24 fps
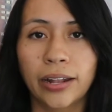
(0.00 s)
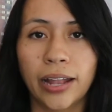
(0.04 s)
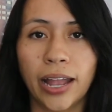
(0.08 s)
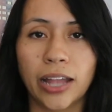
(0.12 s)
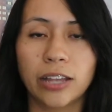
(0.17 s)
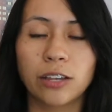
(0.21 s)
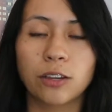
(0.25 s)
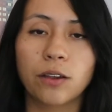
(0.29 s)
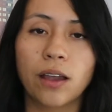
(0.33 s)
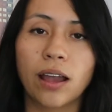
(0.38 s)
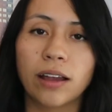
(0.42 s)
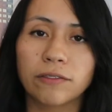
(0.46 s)

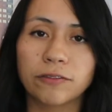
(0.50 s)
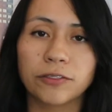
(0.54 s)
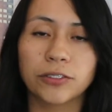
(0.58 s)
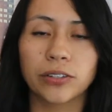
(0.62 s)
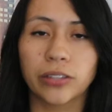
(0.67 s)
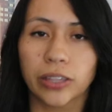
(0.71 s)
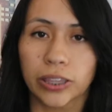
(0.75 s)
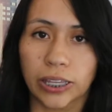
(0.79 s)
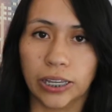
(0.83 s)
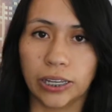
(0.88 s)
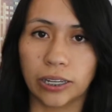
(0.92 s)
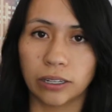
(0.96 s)
And you have to
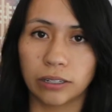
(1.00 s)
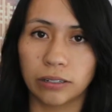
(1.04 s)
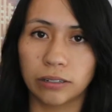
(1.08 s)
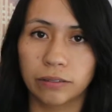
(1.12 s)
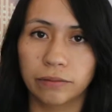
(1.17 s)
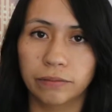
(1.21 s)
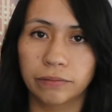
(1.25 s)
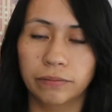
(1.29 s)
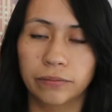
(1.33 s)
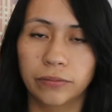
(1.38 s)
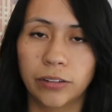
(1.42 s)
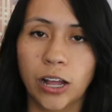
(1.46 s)
think,
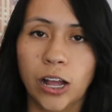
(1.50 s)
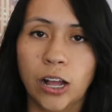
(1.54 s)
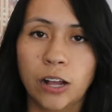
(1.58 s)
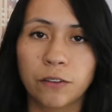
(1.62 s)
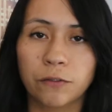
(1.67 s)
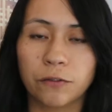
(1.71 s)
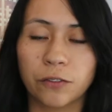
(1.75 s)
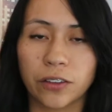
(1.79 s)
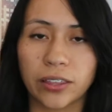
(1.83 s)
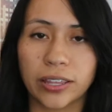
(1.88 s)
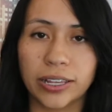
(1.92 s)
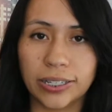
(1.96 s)

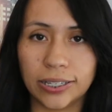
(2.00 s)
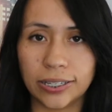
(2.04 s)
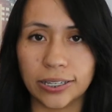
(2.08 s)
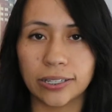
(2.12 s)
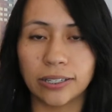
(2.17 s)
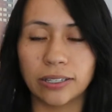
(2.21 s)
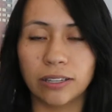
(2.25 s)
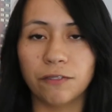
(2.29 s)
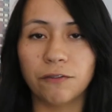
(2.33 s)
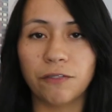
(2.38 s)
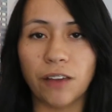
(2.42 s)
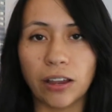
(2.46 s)
for the
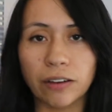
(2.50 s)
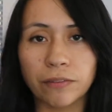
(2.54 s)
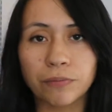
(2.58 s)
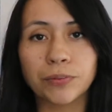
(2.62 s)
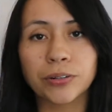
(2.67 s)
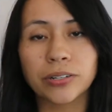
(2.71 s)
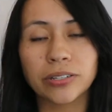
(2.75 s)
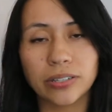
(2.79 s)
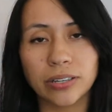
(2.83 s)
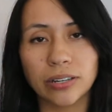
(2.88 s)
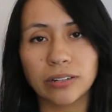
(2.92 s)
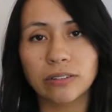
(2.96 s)

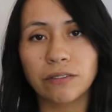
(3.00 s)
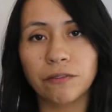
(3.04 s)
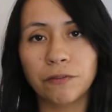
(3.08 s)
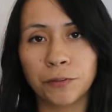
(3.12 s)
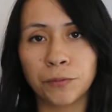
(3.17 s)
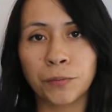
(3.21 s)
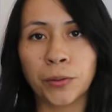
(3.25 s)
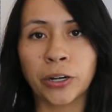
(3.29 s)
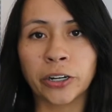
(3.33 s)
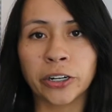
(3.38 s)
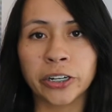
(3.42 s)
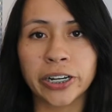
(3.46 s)
65% of
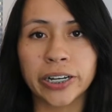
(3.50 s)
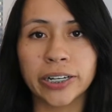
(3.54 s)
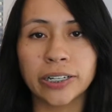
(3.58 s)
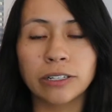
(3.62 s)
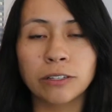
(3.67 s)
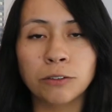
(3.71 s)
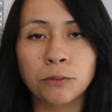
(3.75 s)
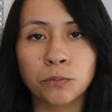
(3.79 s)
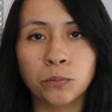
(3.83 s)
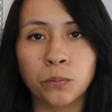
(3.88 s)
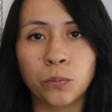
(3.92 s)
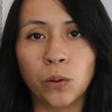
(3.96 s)

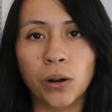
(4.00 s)
Americans,